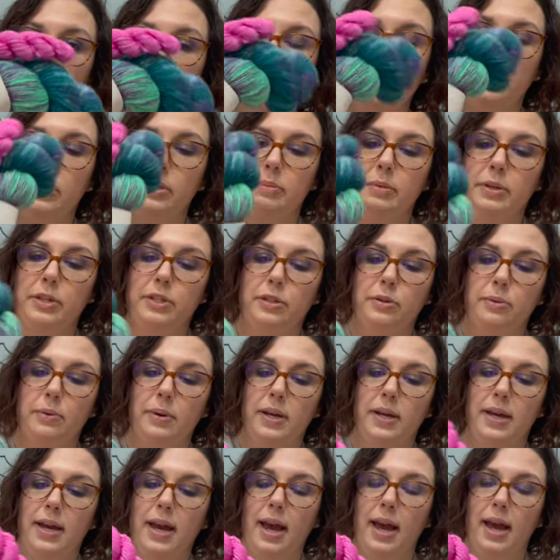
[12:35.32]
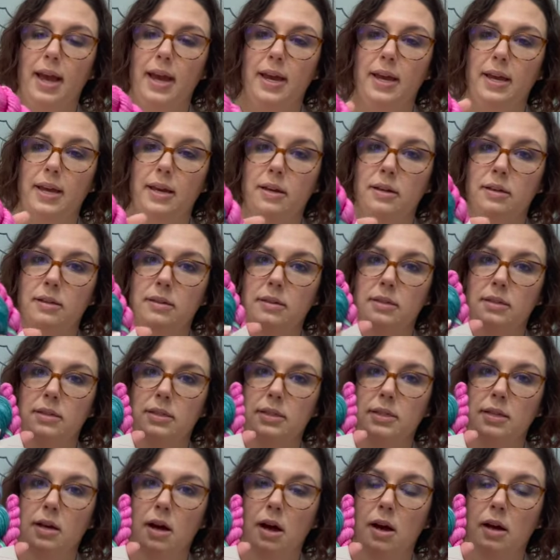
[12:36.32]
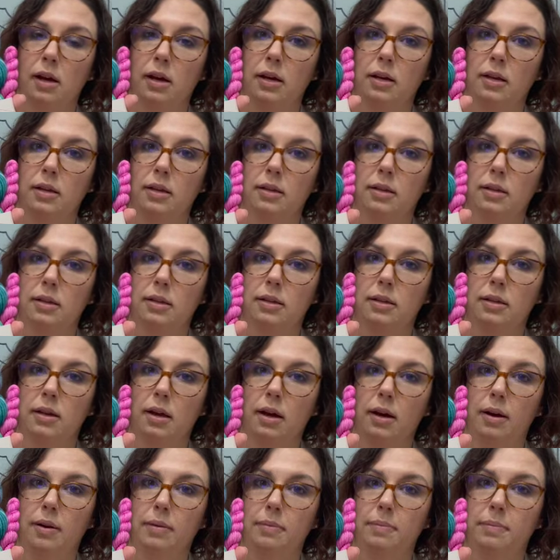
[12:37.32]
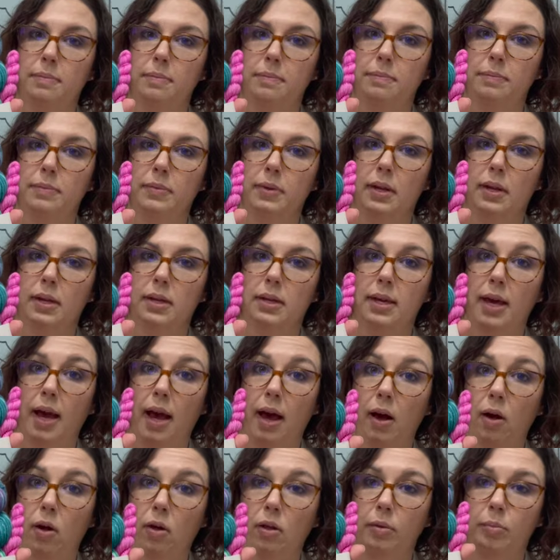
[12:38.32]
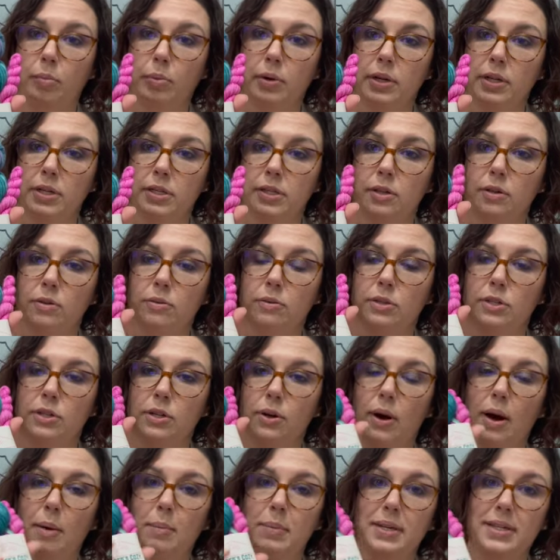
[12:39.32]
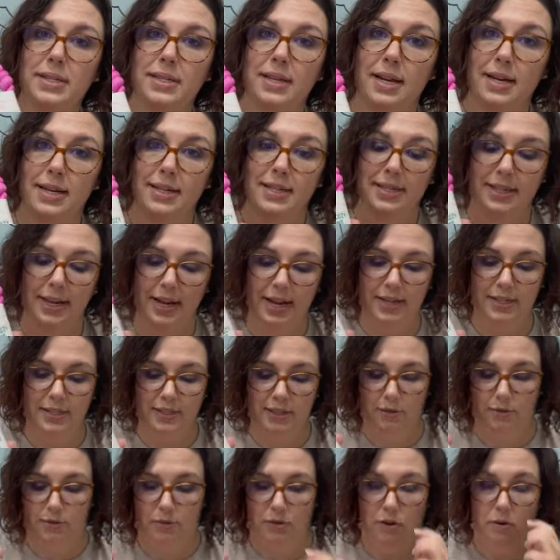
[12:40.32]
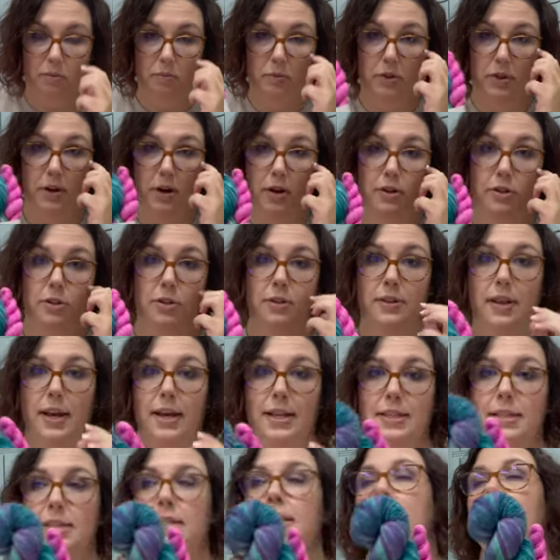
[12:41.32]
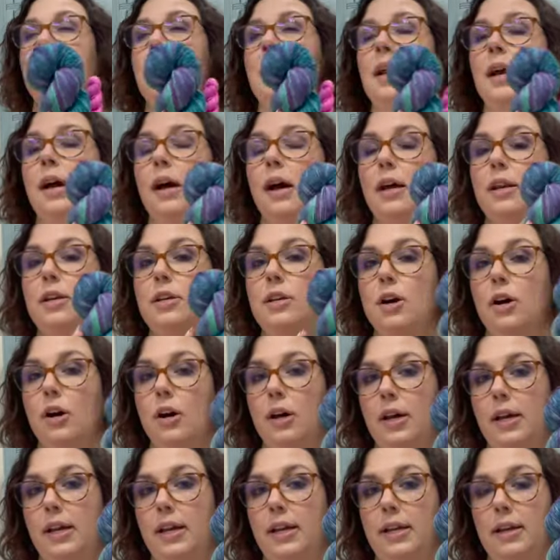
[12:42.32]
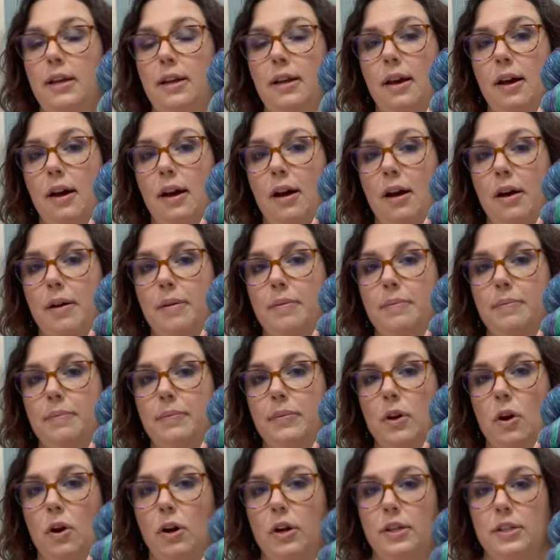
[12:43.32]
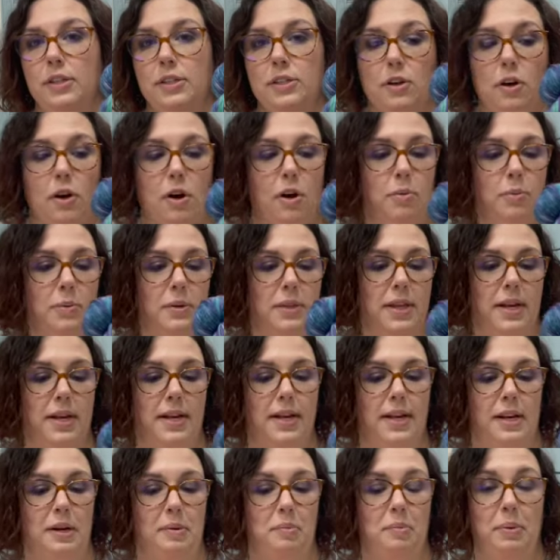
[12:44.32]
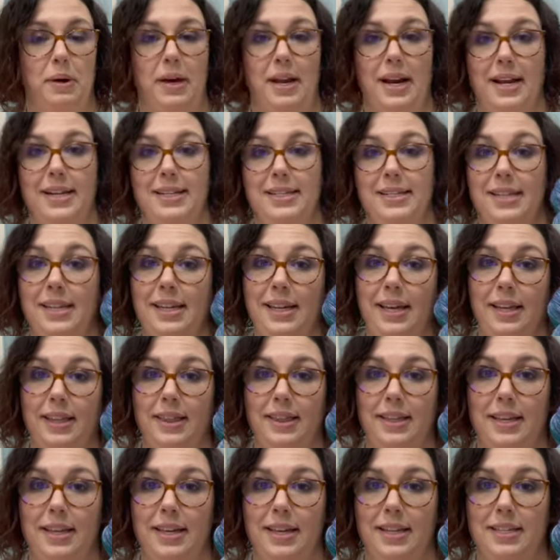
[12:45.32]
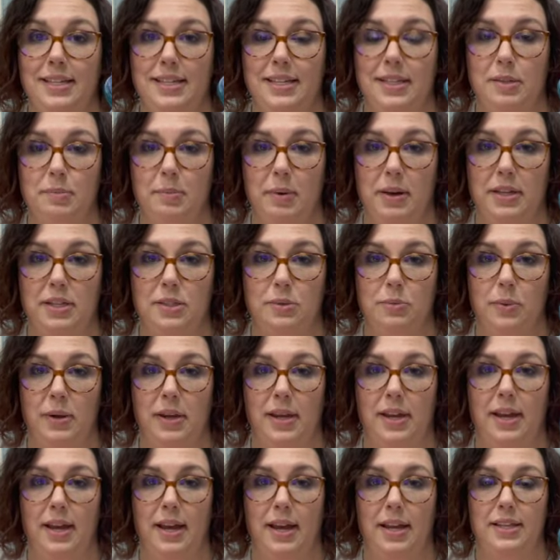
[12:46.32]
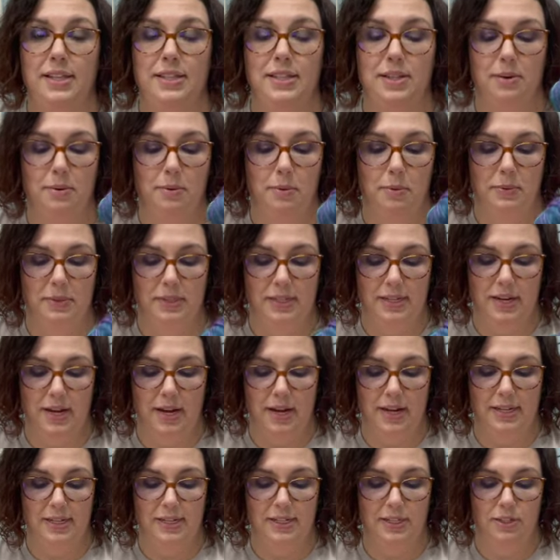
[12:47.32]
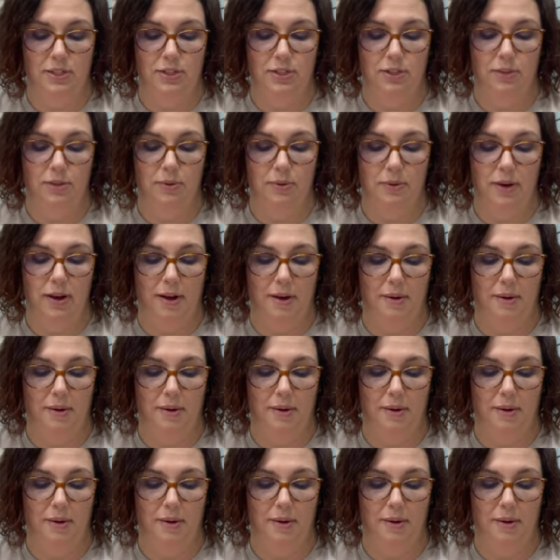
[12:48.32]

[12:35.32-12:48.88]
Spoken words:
is going to be doing a sock cowl pretty soon, so I'm excited to cast those on with her. So that's non-Arkansas related, but I did get this past week, and so it was nice to